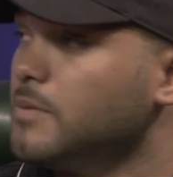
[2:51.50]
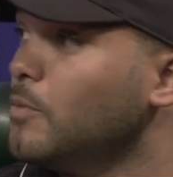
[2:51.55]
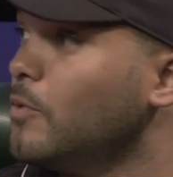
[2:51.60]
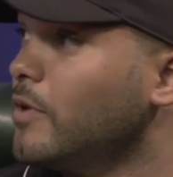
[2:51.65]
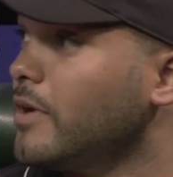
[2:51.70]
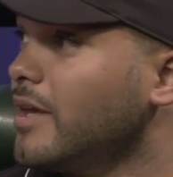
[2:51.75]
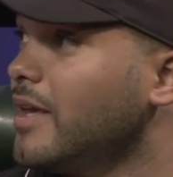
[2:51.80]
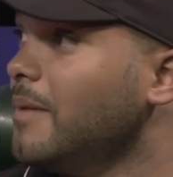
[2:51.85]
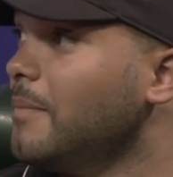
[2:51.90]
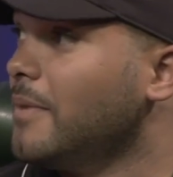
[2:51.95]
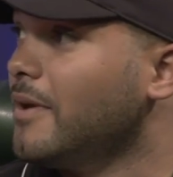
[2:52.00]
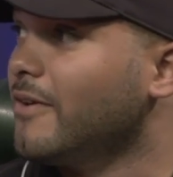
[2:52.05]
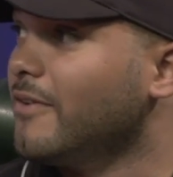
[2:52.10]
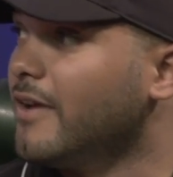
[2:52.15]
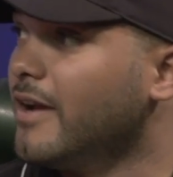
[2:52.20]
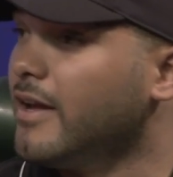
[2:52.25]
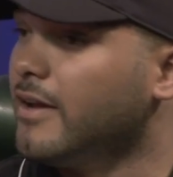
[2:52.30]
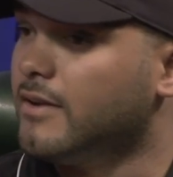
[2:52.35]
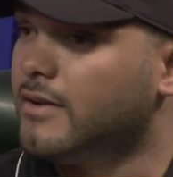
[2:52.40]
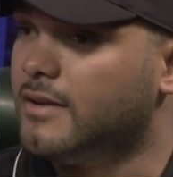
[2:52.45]
them want to keep me
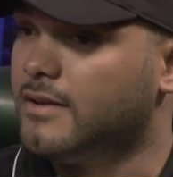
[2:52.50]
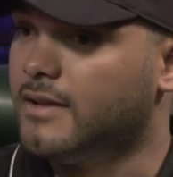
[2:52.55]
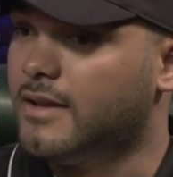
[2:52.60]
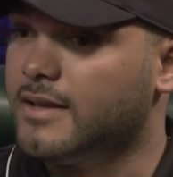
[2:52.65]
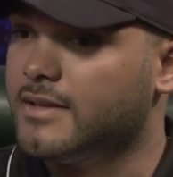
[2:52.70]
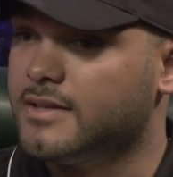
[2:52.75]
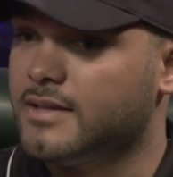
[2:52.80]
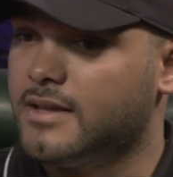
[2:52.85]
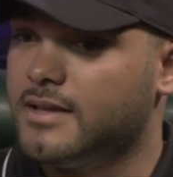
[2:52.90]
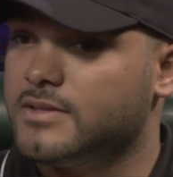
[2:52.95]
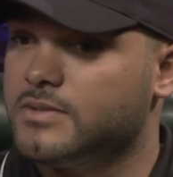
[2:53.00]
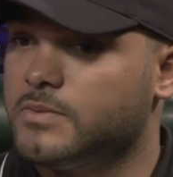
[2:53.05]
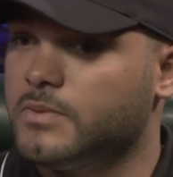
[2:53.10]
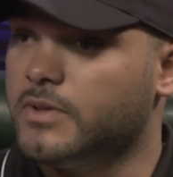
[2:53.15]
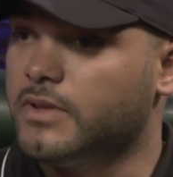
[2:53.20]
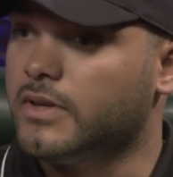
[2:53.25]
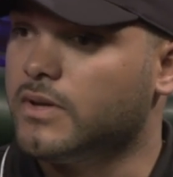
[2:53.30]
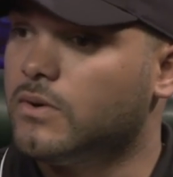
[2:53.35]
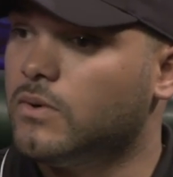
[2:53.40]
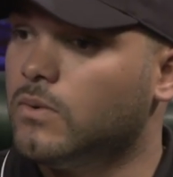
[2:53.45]
around, and that's
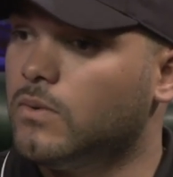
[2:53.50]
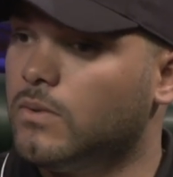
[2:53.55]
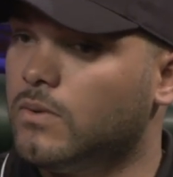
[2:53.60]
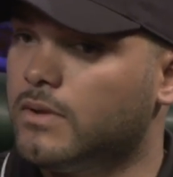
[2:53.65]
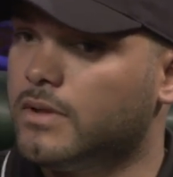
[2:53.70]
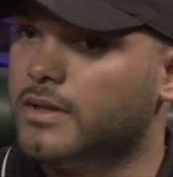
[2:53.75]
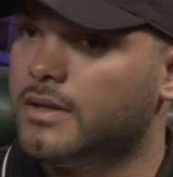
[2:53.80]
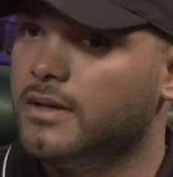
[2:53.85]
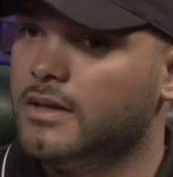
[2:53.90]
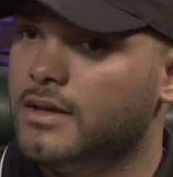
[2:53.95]
really cool. And,